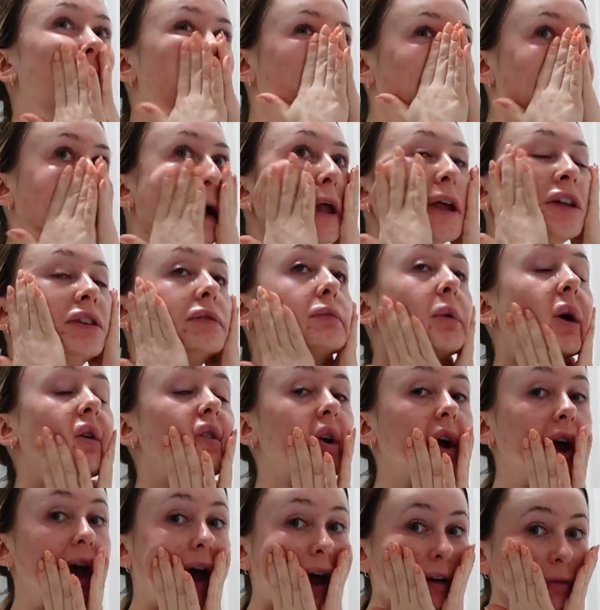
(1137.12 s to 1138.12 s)
on days where
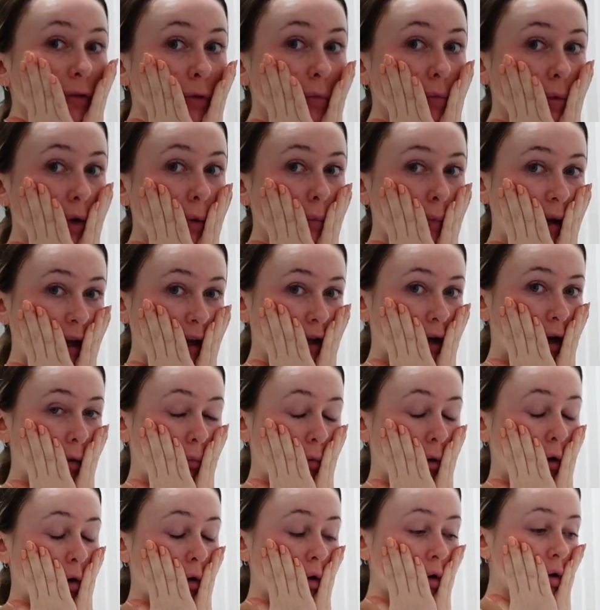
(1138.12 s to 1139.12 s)
I haven't put
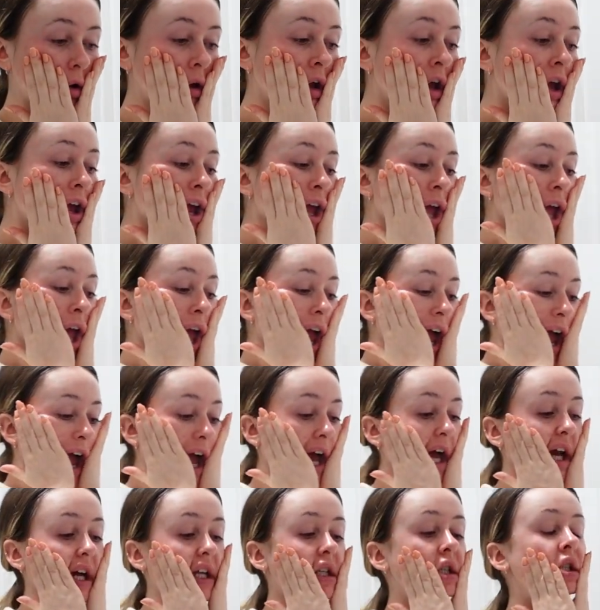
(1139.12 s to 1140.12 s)
makeup on
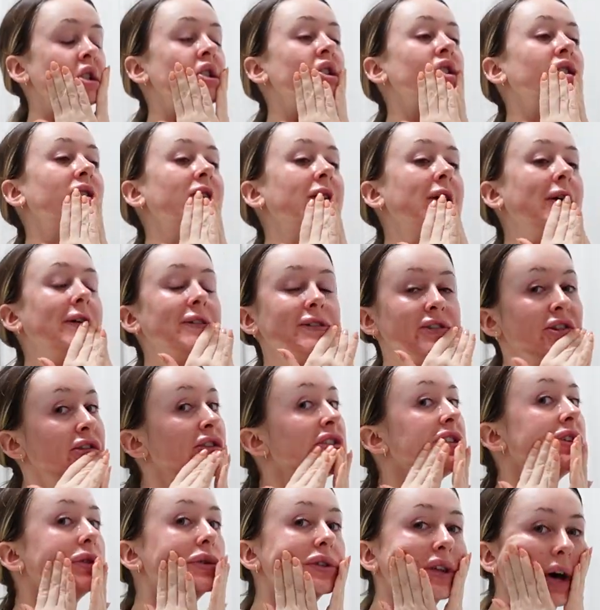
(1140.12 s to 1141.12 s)
and I'll
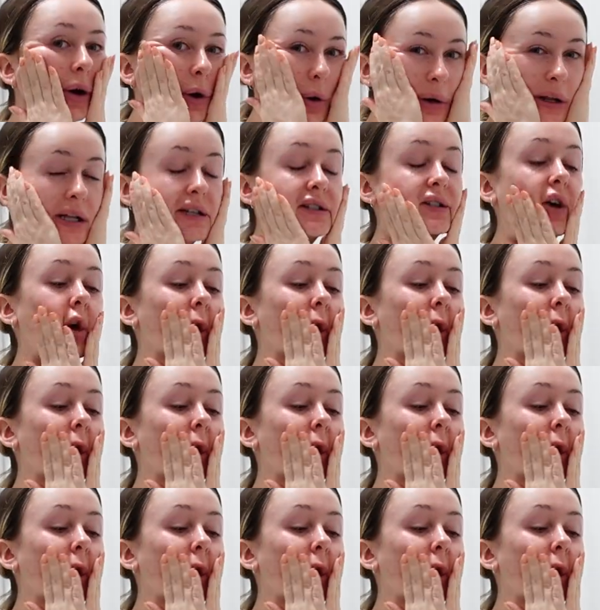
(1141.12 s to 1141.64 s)
just use that on its